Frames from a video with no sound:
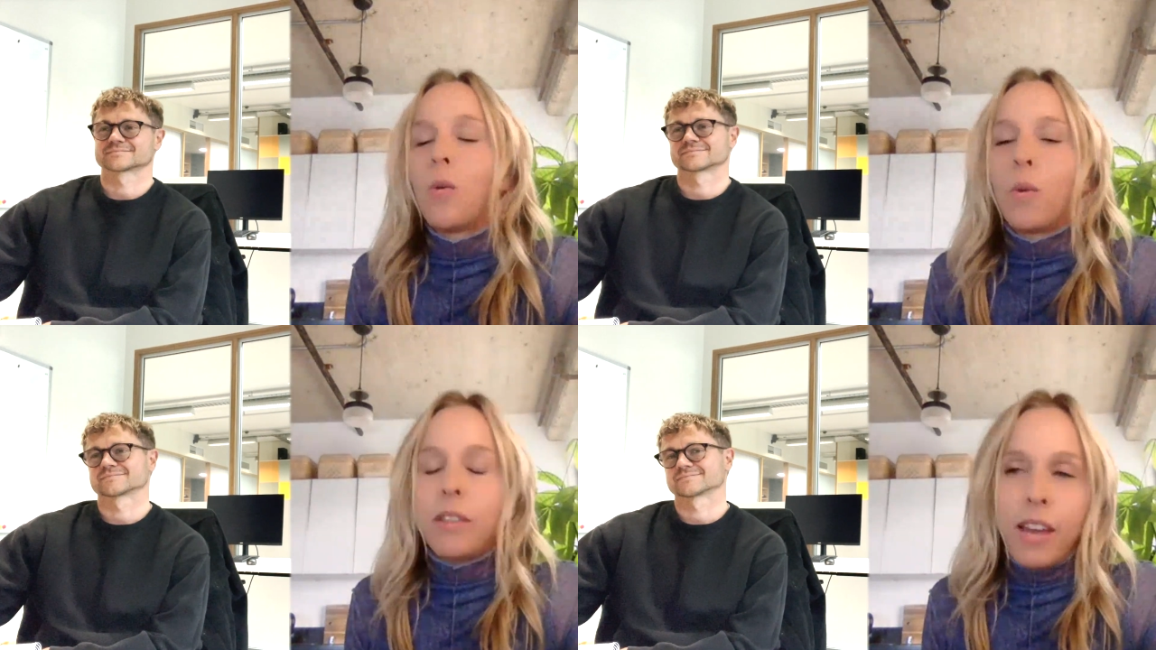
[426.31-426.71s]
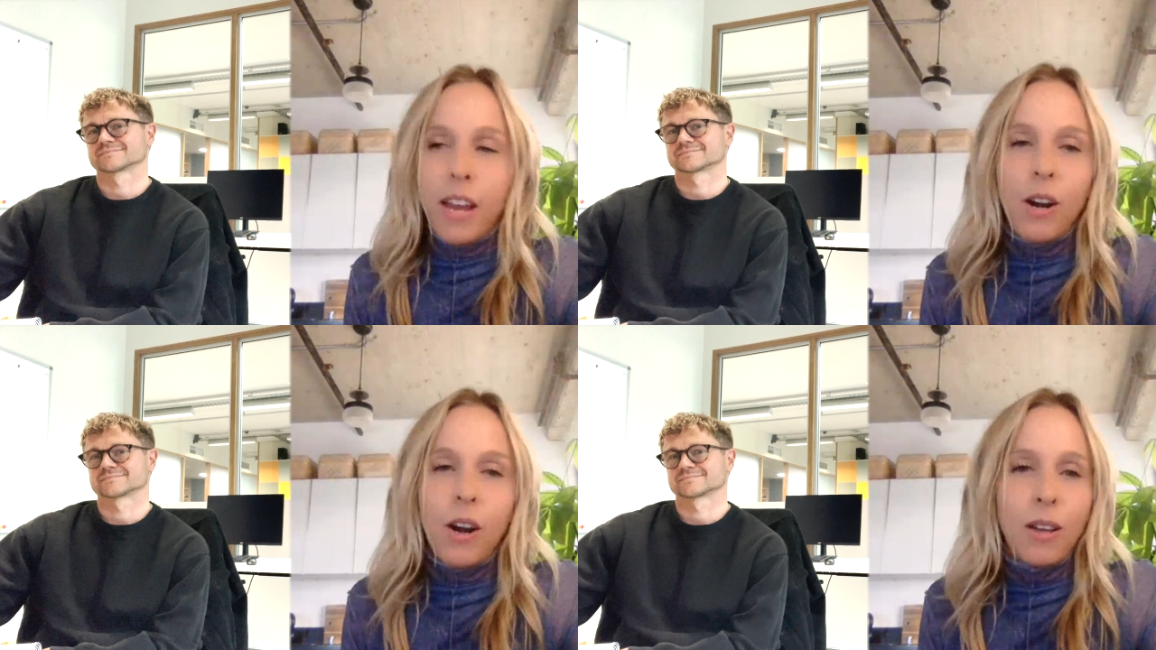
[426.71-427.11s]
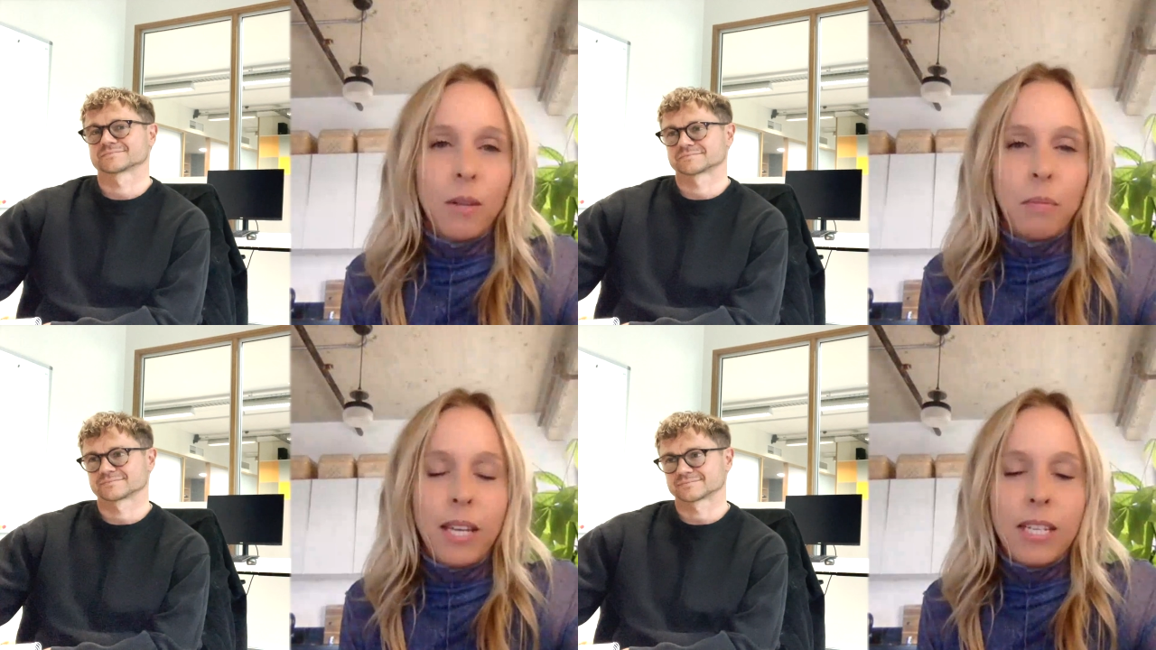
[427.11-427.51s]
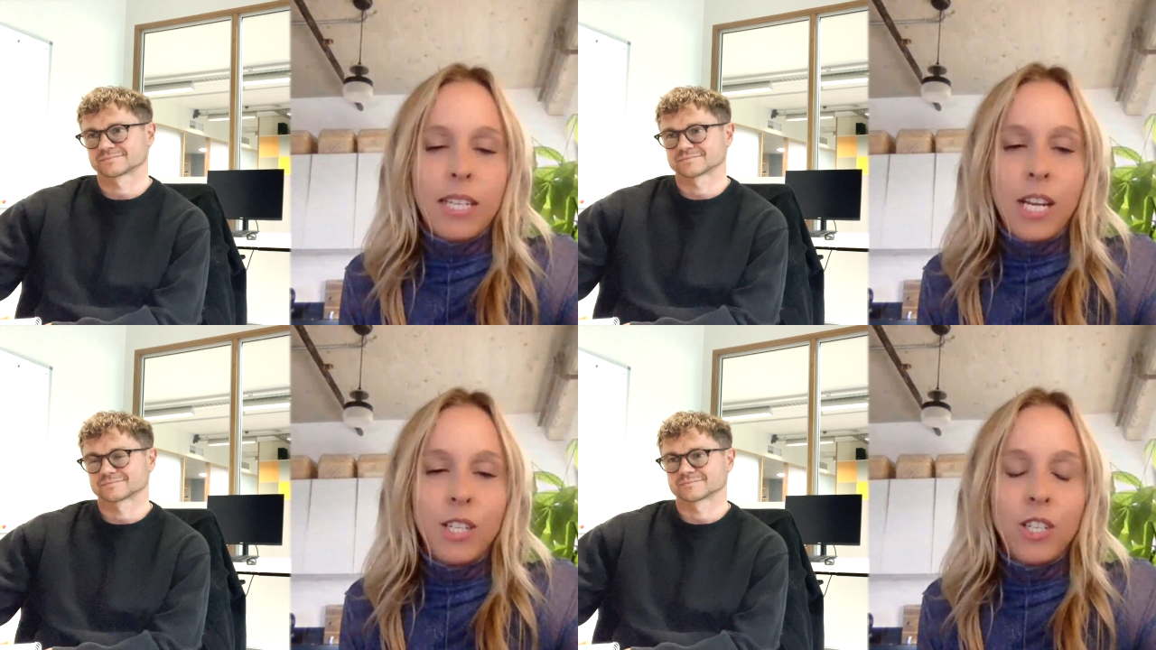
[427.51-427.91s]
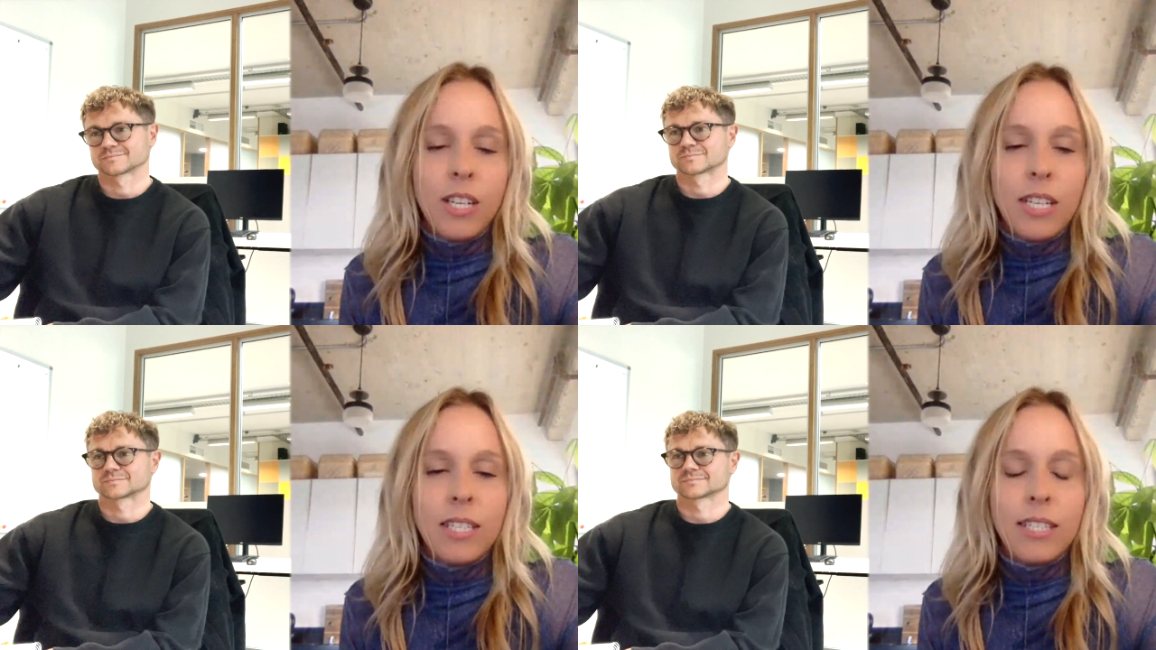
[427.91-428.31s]
Speaker 1: we're there on the
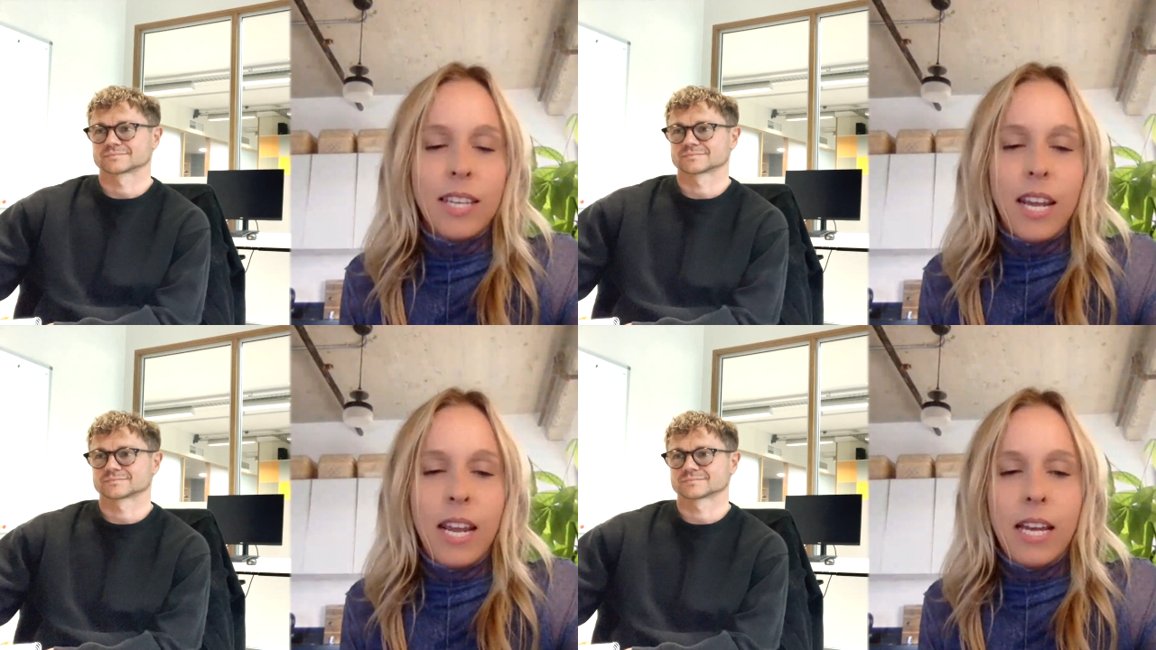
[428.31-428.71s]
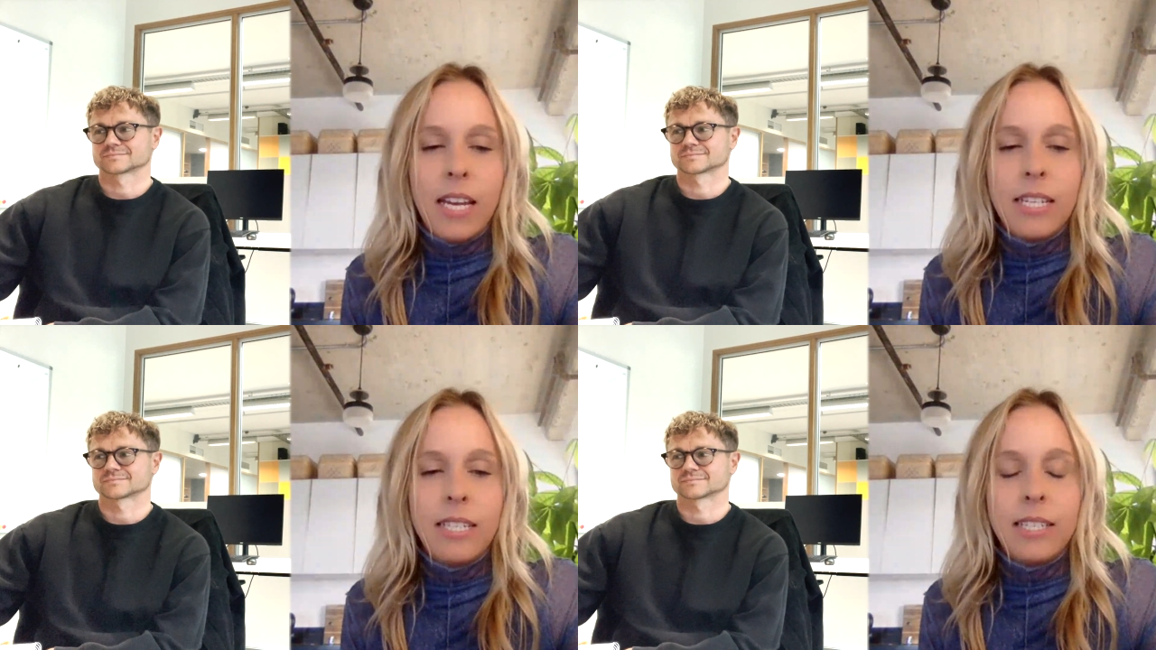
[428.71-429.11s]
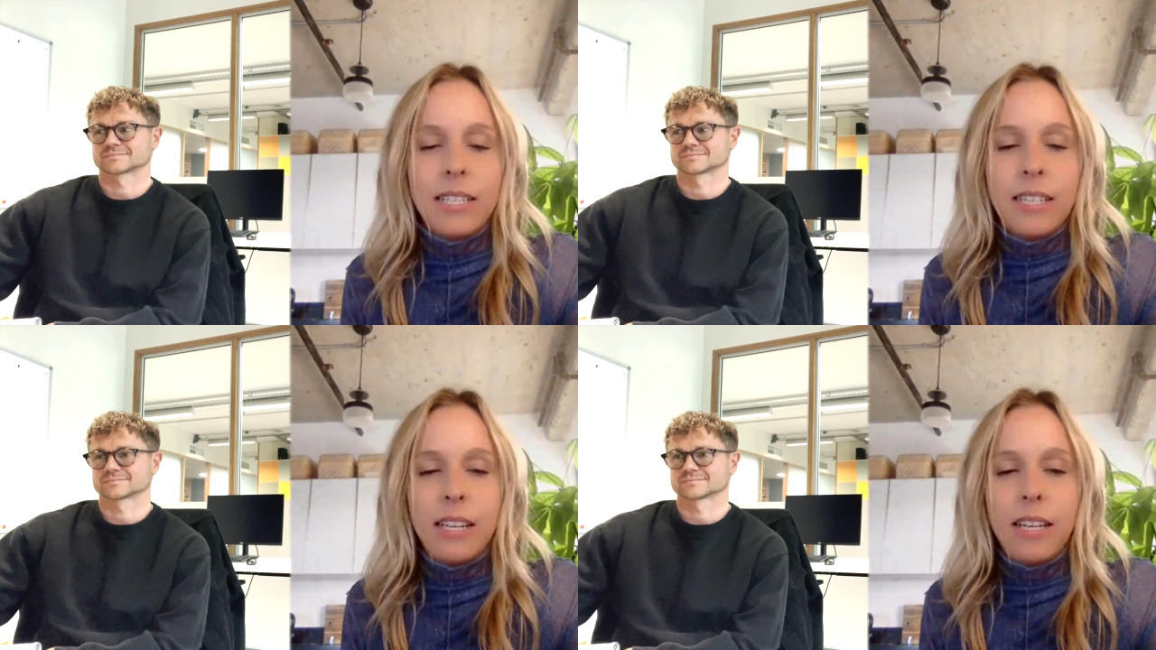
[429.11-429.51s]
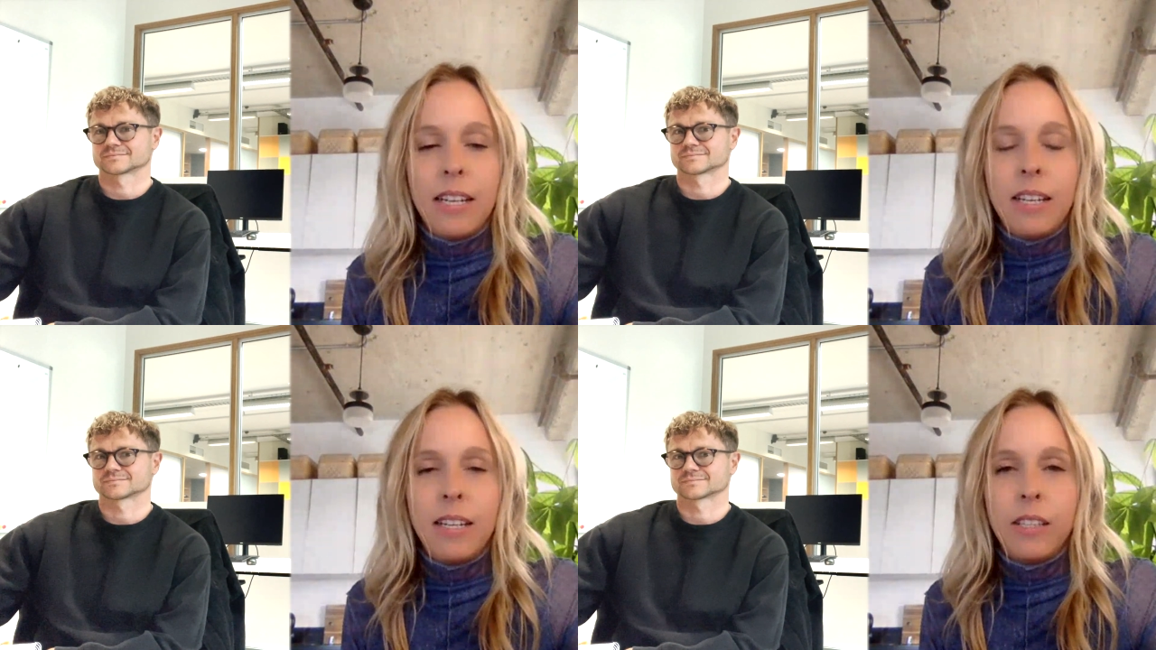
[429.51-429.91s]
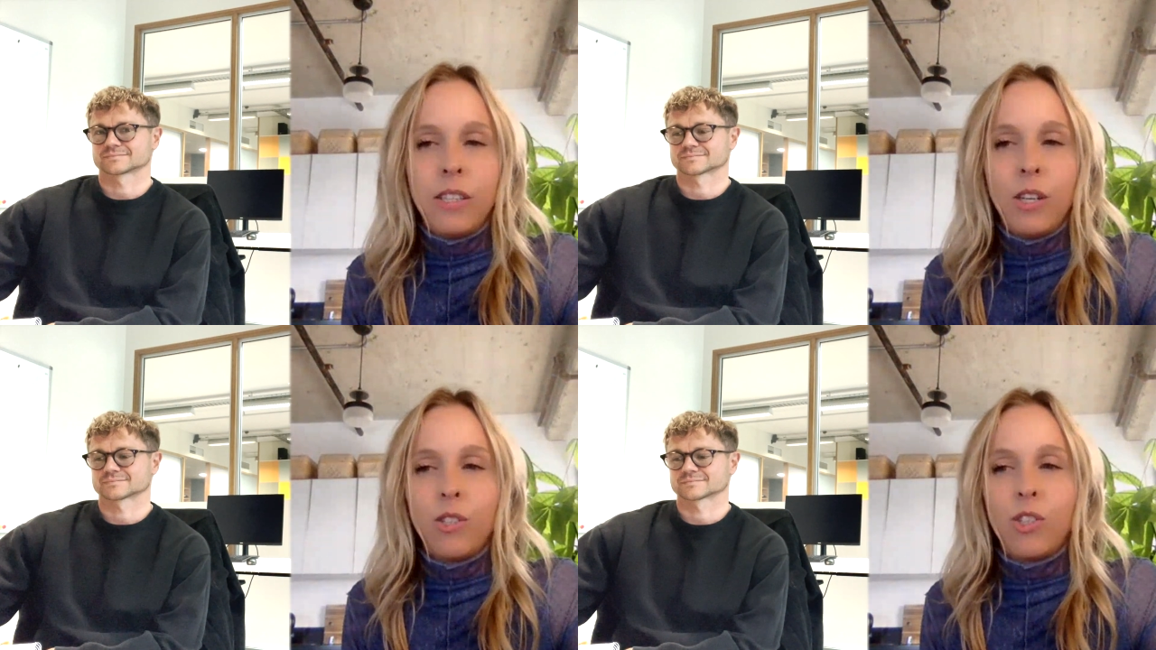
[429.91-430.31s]
plantations and
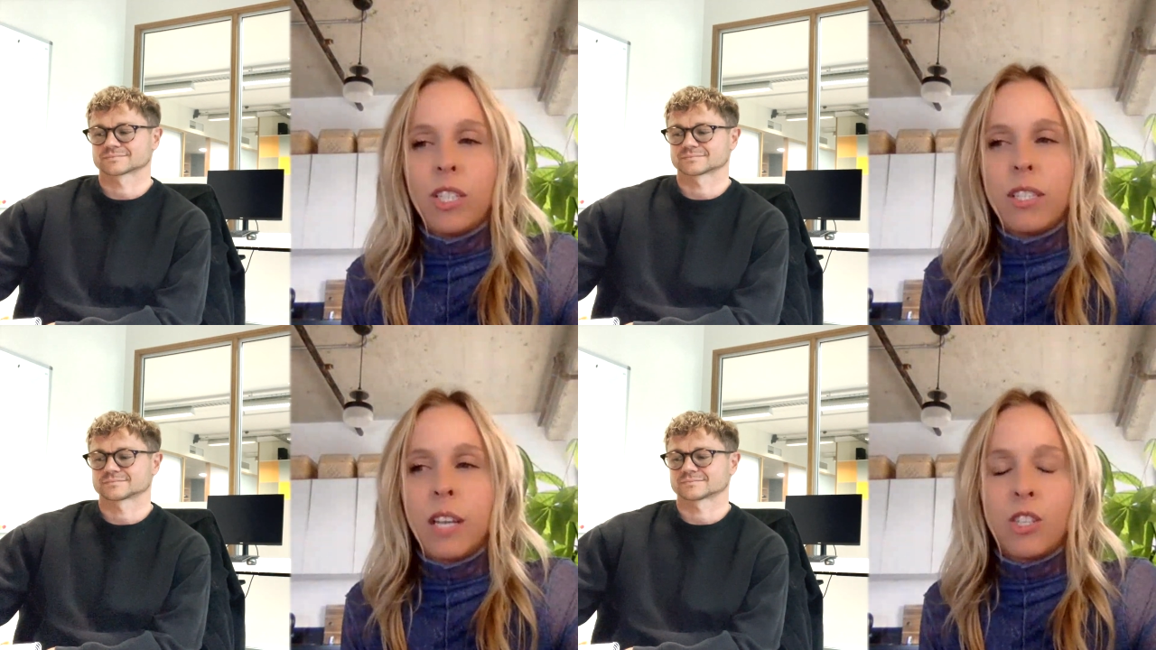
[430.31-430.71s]
there's just